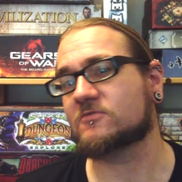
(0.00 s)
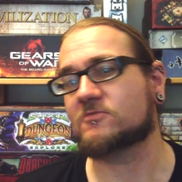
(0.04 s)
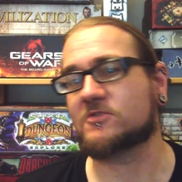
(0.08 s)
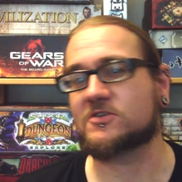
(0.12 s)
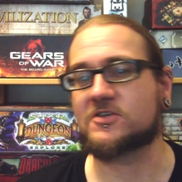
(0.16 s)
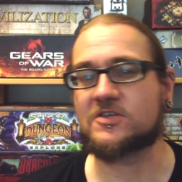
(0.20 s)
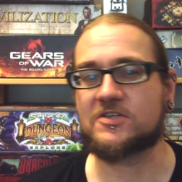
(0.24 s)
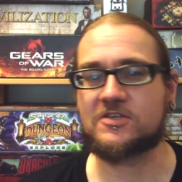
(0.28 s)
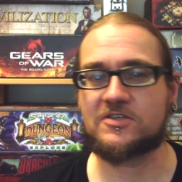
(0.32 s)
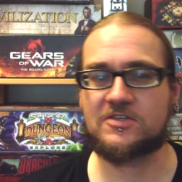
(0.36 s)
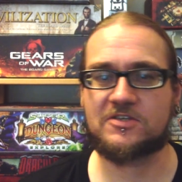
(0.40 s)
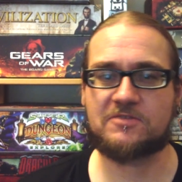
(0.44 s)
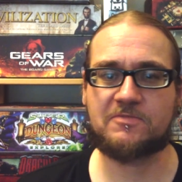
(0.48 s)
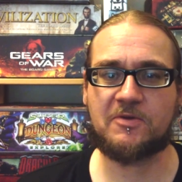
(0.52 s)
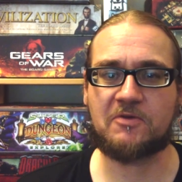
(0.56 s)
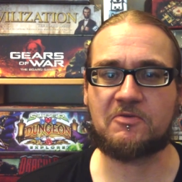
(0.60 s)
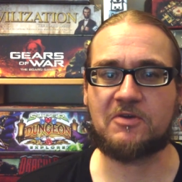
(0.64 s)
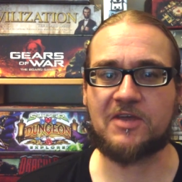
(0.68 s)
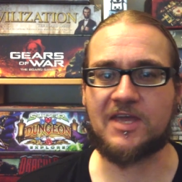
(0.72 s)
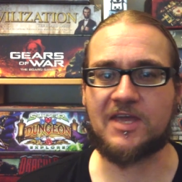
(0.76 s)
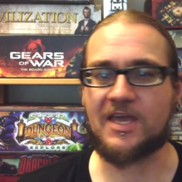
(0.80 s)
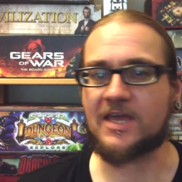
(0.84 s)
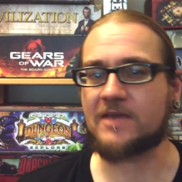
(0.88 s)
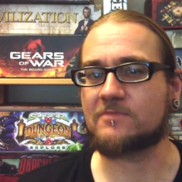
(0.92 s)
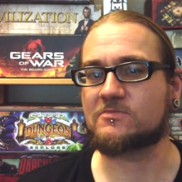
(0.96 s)
which is
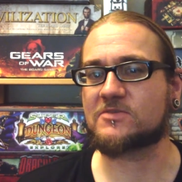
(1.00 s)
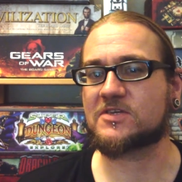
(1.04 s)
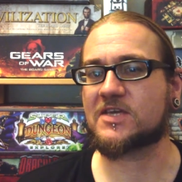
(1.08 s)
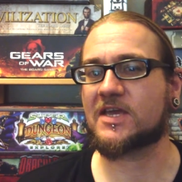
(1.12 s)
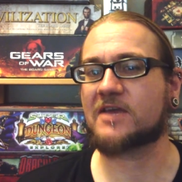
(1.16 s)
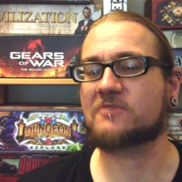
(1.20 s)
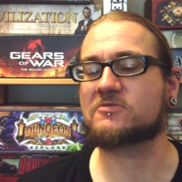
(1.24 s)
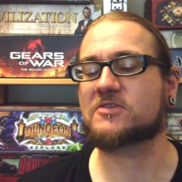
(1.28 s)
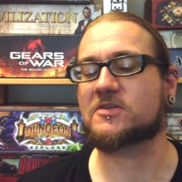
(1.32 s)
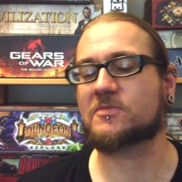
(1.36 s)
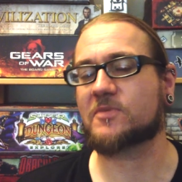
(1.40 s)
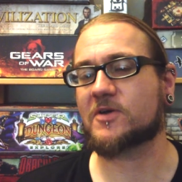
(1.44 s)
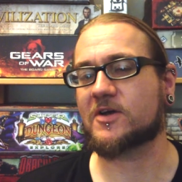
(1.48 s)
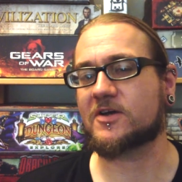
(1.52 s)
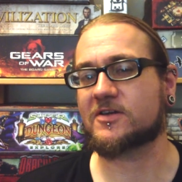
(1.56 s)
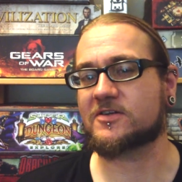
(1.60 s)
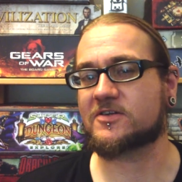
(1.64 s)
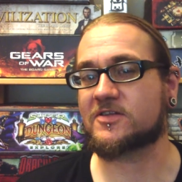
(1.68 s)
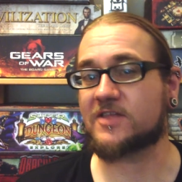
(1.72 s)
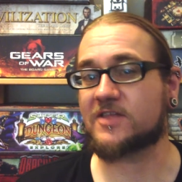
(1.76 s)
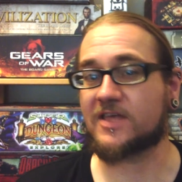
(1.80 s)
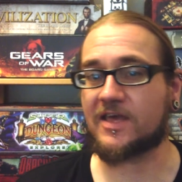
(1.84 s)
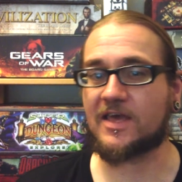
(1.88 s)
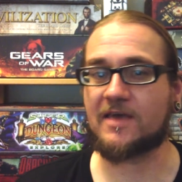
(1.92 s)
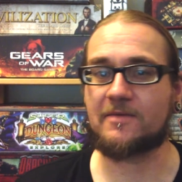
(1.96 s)
Spirit Games' counterpart
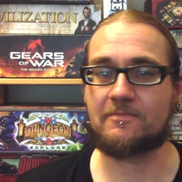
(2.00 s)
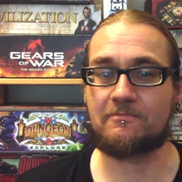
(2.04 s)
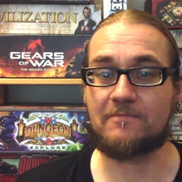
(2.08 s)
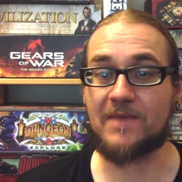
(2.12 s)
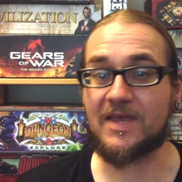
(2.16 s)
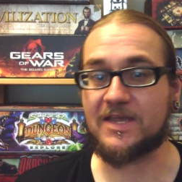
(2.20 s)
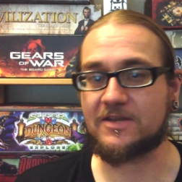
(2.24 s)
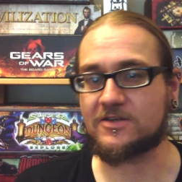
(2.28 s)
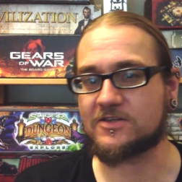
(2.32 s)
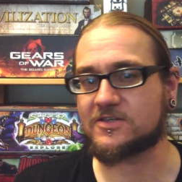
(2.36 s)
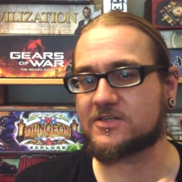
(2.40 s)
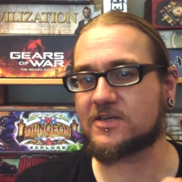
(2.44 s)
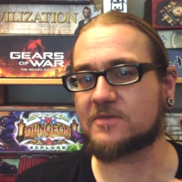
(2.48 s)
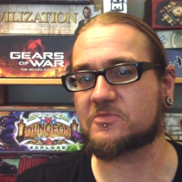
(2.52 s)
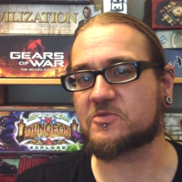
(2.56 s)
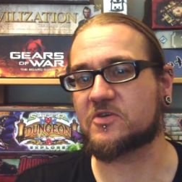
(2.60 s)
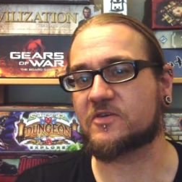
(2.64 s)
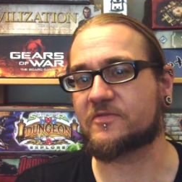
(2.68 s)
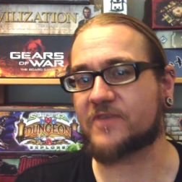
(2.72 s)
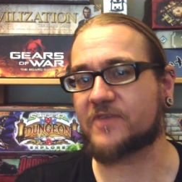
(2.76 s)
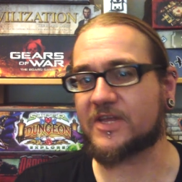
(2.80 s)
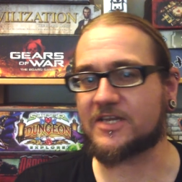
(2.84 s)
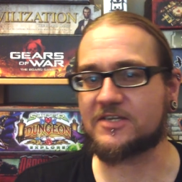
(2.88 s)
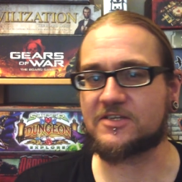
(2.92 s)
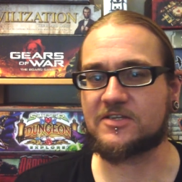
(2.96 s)
to their main summer
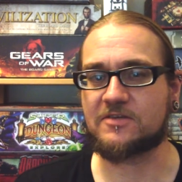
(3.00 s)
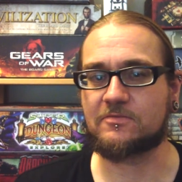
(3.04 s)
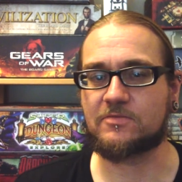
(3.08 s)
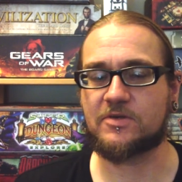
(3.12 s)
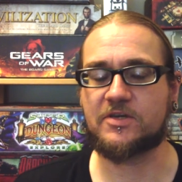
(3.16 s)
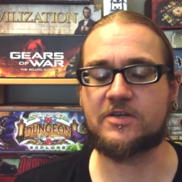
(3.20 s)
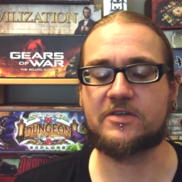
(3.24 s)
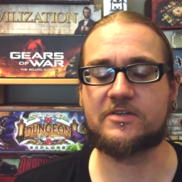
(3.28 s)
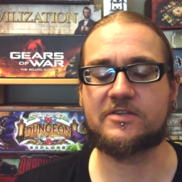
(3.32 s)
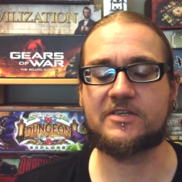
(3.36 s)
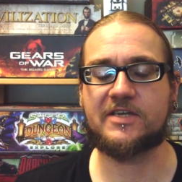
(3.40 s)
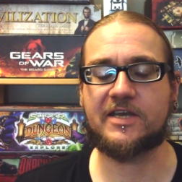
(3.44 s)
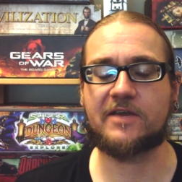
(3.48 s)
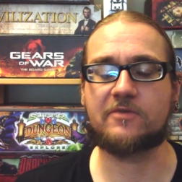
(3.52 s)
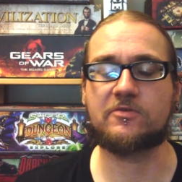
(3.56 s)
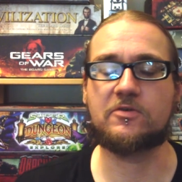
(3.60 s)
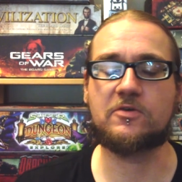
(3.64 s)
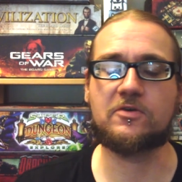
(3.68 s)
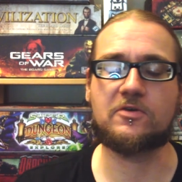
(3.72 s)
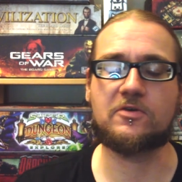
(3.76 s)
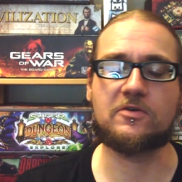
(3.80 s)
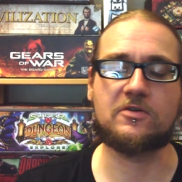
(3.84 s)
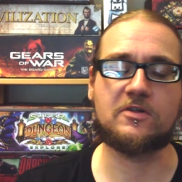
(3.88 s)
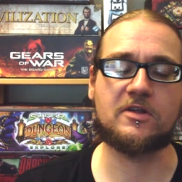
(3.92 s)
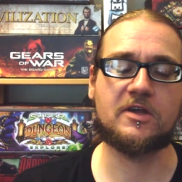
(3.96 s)
event at Burton Town
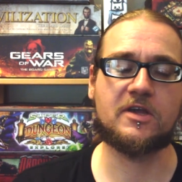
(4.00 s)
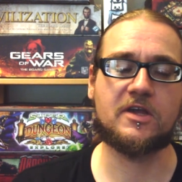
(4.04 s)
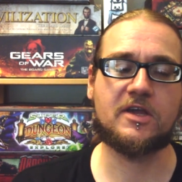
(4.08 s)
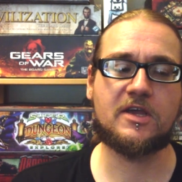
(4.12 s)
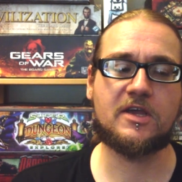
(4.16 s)
Hall.